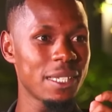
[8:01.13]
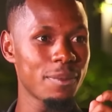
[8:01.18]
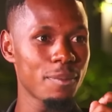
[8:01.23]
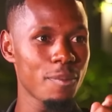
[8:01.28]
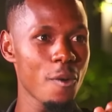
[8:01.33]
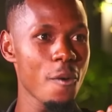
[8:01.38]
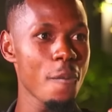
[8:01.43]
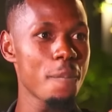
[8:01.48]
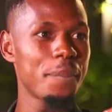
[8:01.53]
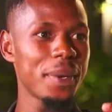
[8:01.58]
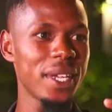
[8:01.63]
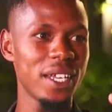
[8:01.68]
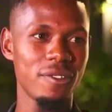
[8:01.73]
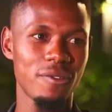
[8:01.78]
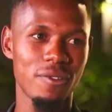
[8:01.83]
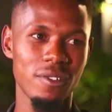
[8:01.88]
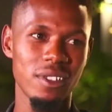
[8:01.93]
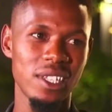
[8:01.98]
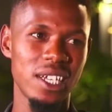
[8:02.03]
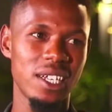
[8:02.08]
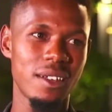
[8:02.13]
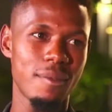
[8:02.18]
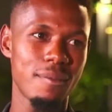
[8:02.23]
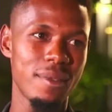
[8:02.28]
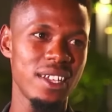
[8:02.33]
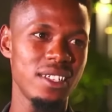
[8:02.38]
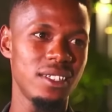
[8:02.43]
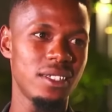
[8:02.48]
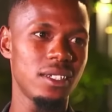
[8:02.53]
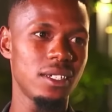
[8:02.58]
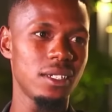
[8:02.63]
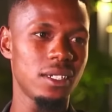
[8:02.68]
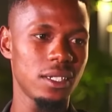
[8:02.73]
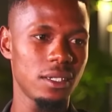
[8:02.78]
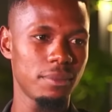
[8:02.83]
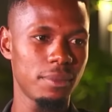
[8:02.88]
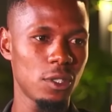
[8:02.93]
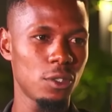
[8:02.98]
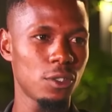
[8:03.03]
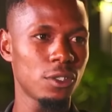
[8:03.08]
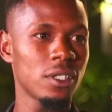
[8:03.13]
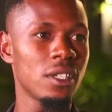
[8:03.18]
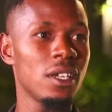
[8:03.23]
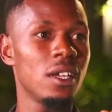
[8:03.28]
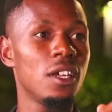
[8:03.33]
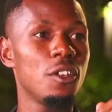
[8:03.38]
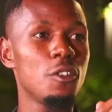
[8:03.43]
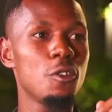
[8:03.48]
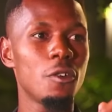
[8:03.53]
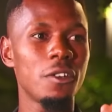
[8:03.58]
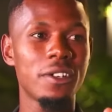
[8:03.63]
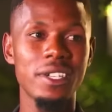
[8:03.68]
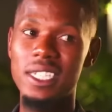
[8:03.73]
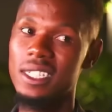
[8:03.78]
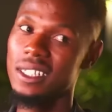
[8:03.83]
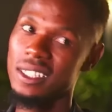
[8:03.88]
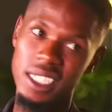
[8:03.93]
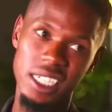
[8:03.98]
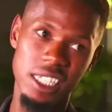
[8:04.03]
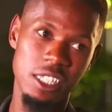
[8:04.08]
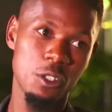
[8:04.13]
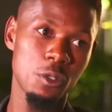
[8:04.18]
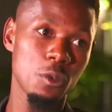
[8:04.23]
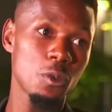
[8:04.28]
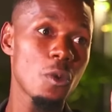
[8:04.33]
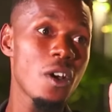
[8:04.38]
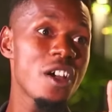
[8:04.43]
more painful than a man cheating, because you'll raise kids who are